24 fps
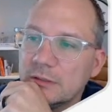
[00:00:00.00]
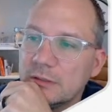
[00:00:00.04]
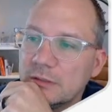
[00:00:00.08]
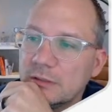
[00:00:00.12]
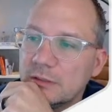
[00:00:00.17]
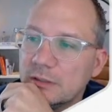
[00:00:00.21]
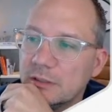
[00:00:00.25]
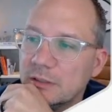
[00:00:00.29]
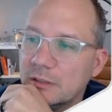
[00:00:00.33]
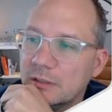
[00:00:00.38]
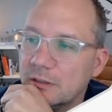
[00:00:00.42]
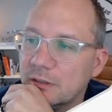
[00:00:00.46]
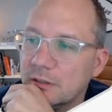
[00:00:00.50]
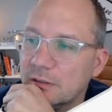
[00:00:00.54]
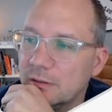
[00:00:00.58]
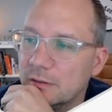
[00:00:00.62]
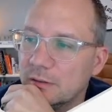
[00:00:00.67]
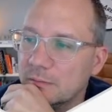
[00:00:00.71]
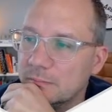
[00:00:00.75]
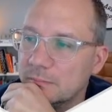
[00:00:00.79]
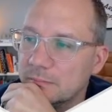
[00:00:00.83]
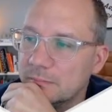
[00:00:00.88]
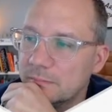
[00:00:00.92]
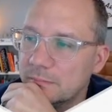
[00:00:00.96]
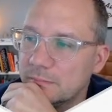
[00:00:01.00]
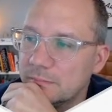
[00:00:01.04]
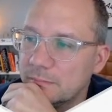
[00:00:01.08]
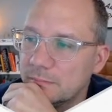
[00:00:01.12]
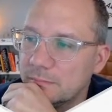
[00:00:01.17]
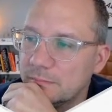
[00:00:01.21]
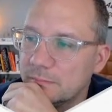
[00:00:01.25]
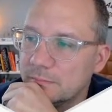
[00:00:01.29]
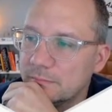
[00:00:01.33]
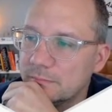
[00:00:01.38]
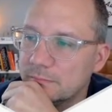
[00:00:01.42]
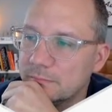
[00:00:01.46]
And
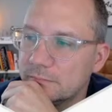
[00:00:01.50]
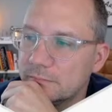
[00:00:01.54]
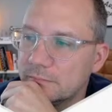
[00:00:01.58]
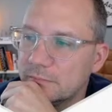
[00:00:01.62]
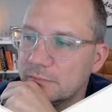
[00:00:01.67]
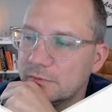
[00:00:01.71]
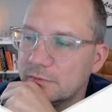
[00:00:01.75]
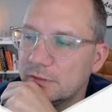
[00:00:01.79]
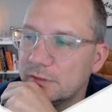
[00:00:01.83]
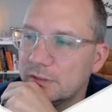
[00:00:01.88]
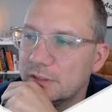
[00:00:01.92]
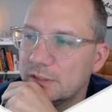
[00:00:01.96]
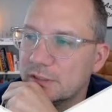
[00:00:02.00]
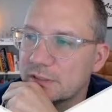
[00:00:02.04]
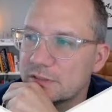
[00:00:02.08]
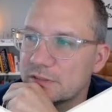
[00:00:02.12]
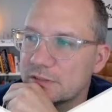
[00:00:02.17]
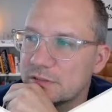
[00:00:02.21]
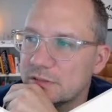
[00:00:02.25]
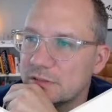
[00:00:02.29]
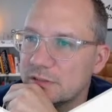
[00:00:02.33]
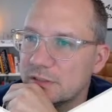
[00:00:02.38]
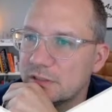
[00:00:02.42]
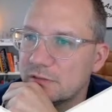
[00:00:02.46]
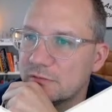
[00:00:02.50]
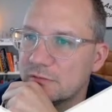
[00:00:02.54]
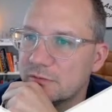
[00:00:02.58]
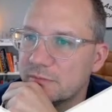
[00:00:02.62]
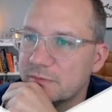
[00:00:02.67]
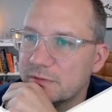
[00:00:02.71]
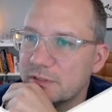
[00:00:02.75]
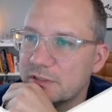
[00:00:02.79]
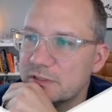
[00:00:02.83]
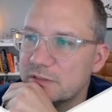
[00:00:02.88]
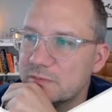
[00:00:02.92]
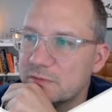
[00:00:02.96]
actually that
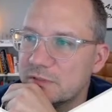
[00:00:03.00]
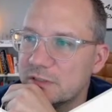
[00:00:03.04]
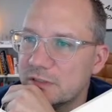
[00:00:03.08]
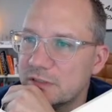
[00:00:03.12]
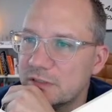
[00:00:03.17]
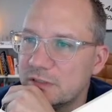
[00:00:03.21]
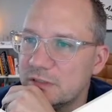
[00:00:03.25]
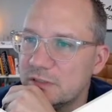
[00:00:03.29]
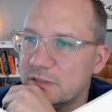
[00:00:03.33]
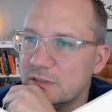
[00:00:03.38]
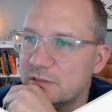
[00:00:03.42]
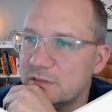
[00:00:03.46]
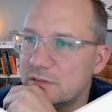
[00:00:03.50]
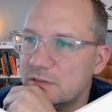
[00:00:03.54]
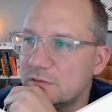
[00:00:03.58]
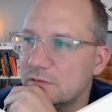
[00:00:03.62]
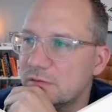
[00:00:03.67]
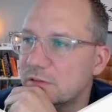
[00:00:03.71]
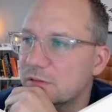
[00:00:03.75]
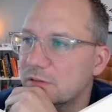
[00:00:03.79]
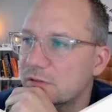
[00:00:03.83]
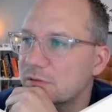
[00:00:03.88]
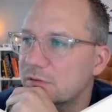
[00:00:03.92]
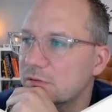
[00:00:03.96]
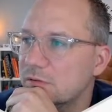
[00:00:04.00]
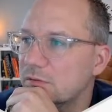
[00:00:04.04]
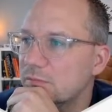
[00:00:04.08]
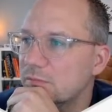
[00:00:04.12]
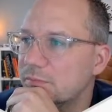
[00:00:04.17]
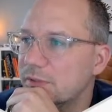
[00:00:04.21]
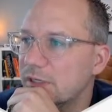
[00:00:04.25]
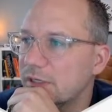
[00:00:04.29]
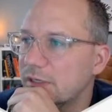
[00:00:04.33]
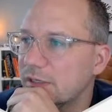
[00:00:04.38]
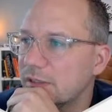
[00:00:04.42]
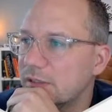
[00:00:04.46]
reminds me I need to go
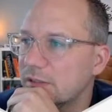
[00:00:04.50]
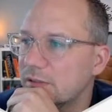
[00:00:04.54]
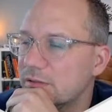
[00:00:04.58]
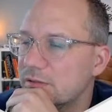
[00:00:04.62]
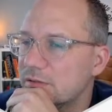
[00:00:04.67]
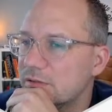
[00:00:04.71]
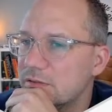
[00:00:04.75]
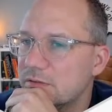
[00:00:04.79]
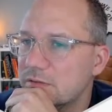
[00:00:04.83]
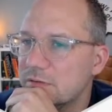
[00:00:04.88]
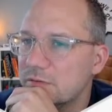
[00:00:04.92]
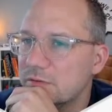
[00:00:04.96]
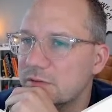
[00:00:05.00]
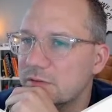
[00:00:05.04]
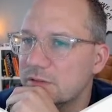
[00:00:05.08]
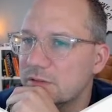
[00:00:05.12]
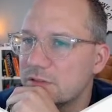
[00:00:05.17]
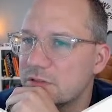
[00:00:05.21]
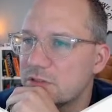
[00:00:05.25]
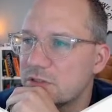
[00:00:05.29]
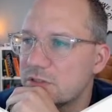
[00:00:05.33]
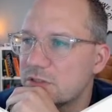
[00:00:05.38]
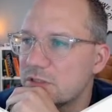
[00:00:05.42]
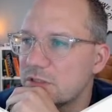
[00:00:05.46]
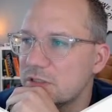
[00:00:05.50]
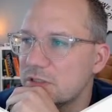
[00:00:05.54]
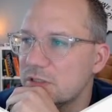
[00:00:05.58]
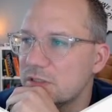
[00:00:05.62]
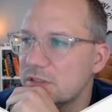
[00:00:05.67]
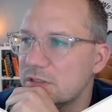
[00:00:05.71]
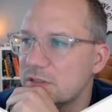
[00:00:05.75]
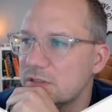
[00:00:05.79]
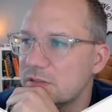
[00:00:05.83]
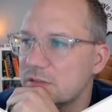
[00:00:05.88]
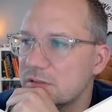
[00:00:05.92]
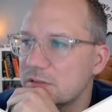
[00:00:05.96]
back into this
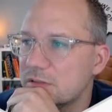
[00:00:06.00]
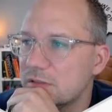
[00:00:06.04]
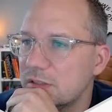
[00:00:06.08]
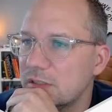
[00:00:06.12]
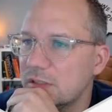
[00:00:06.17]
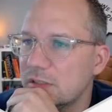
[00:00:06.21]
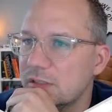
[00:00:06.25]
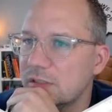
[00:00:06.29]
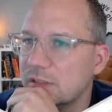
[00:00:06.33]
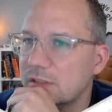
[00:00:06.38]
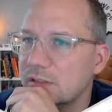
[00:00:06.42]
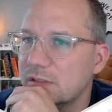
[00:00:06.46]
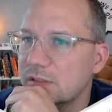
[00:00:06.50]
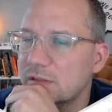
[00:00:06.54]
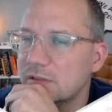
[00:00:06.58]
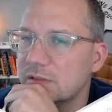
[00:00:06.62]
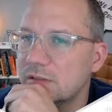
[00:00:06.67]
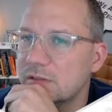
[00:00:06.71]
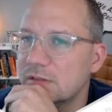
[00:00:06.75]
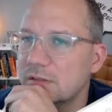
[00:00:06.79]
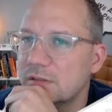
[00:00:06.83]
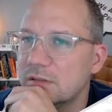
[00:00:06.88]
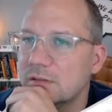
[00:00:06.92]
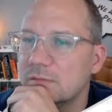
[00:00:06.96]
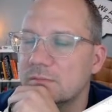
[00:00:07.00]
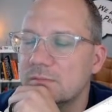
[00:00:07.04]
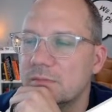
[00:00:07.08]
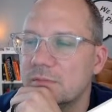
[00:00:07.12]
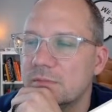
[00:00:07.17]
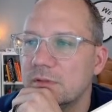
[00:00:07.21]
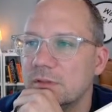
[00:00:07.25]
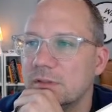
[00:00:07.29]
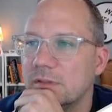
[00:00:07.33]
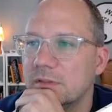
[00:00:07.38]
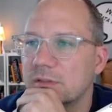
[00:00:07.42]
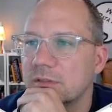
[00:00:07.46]
sheet and
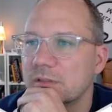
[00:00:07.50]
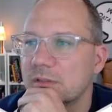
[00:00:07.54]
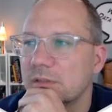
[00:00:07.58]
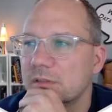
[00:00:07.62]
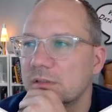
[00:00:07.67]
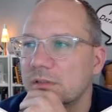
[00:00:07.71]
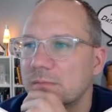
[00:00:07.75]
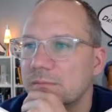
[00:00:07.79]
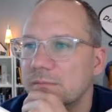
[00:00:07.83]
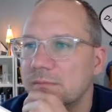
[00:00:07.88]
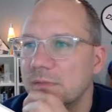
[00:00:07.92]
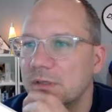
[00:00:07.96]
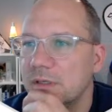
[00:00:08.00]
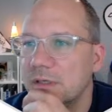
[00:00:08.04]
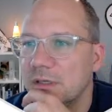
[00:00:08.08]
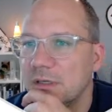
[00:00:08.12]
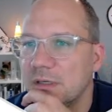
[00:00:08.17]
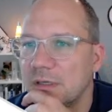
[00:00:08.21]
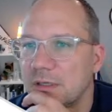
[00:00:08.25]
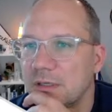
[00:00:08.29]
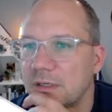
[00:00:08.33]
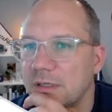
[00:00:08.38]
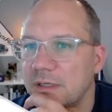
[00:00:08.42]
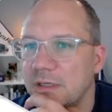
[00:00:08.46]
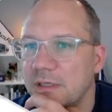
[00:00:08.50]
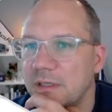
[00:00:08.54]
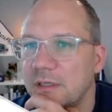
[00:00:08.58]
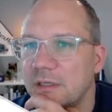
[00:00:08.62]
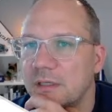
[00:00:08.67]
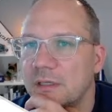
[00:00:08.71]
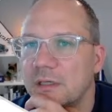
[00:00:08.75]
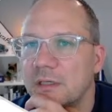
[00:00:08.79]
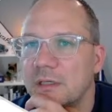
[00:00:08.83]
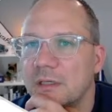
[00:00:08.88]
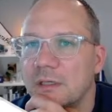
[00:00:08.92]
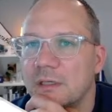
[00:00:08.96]
put my
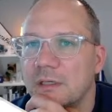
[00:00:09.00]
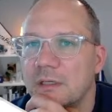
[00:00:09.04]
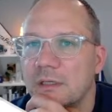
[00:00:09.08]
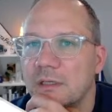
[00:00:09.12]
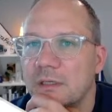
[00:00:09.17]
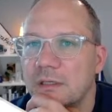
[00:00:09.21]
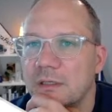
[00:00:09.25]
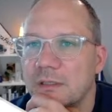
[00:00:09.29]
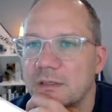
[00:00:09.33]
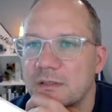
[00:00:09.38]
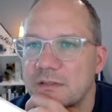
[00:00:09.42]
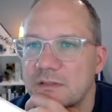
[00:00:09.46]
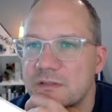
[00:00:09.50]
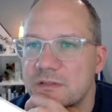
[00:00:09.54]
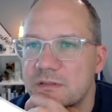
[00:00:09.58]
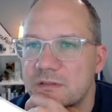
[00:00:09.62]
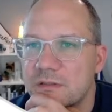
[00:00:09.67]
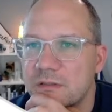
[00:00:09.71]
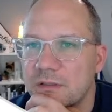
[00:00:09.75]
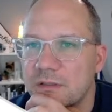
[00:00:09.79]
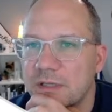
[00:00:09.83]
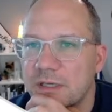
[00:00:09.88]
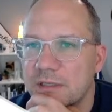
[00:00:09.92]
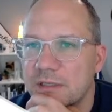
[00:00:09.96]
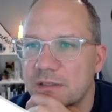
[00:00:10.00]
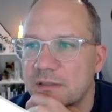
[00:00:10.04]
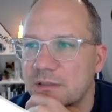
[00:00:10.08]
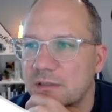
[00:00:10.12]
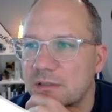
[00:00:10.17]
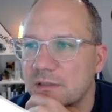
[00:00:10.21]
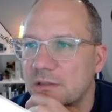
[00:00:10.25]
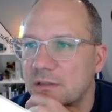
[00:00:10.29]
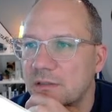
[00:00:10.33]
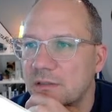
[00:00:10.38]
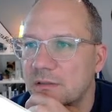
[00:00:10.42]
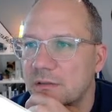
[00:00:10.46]
is selected